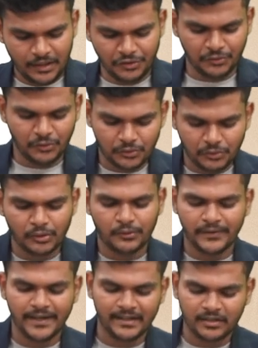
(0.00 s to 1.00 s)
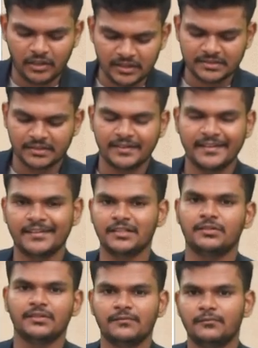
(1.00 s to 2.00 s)
not all overhead costs are related
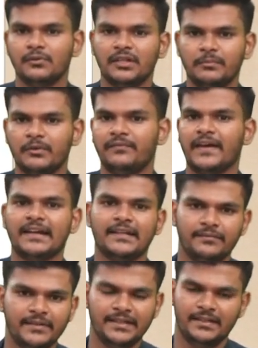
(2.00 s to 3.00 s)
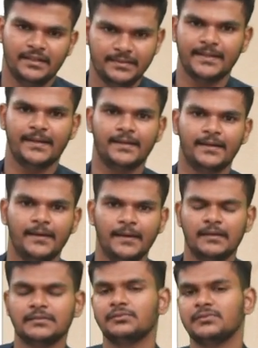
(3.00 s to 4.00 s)
to the volume of activity, isn't it?
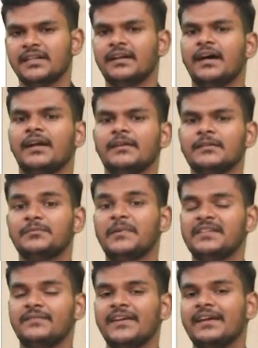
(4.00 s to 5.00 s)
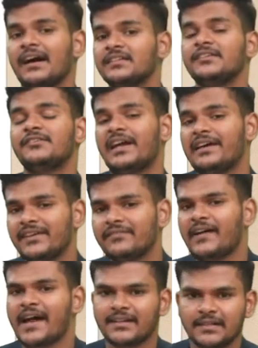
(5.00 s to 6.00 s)
So there are specific other driving
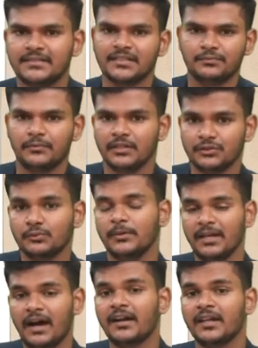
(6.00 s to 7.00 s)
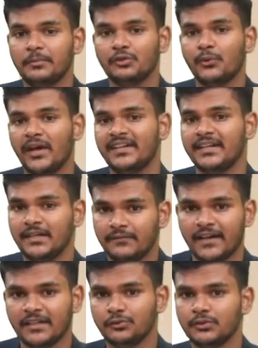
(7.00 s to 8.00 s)
factors as well. So we are able to
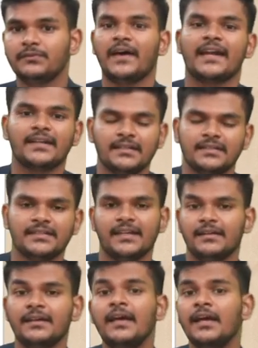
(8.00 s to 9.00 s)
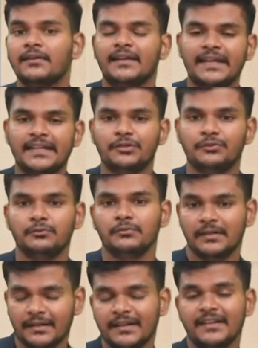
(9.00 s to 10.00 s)
identify those factors and relate
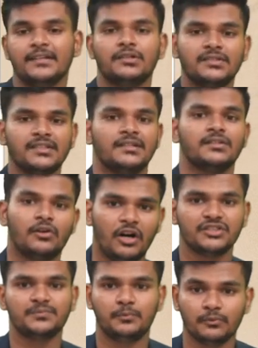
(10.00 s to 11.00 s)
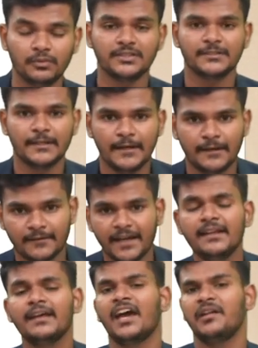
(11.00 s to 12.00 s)
it to certain cost pools,
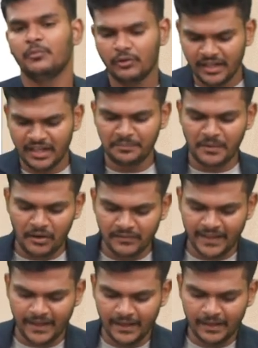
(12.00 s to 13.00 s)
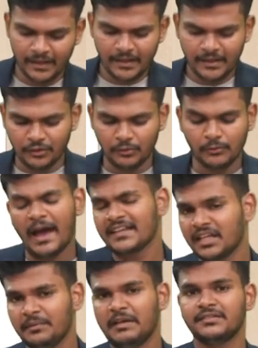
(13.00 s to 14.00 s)
right? And more and about that, as
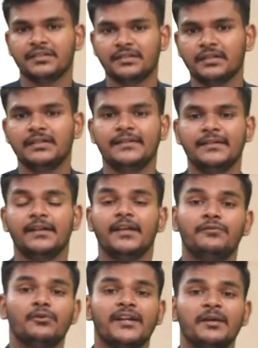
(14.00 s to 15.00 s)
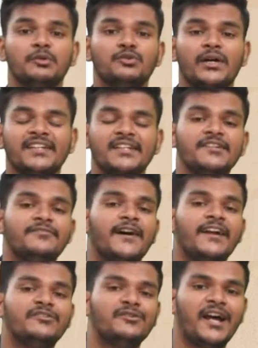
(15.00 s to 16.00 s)
I mentioned earlier, if you are able to
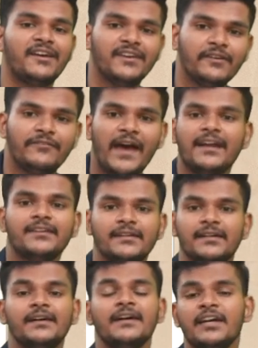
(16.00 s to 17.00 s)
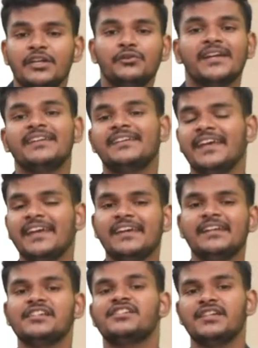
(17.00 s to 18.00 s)
identify a driving factor, you can take
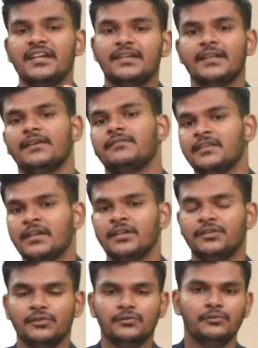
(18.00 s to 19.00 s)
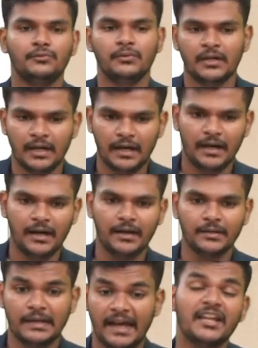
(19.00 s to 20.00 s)
initiatives to
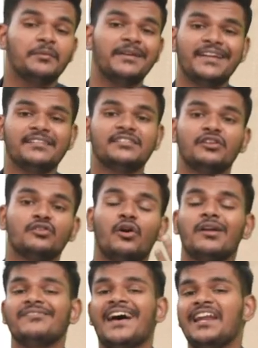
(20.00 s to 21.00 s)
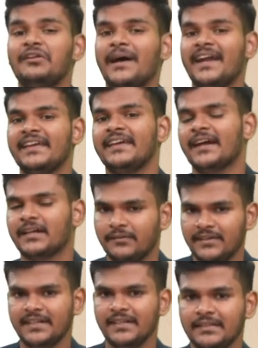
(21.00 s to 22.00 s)
eliminate the non-value adding
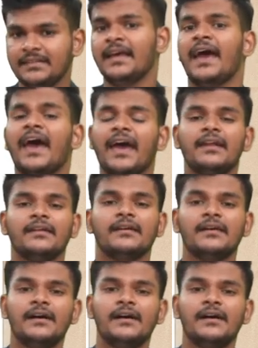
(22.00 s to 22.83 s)
activities, and